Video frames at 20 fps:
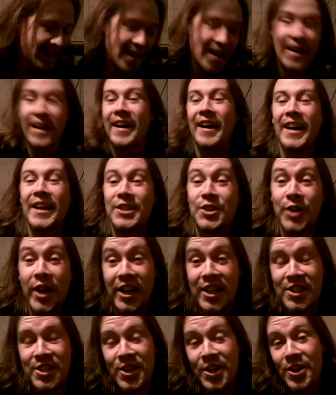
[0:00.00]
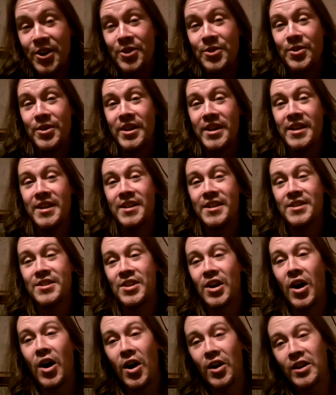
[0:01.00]
Track 2 is
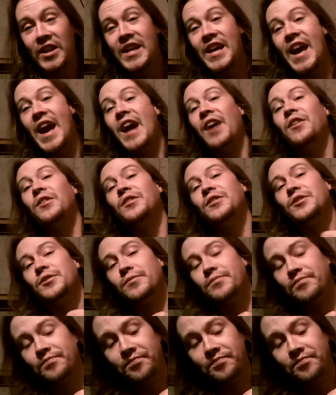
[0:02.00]
Holly Herald.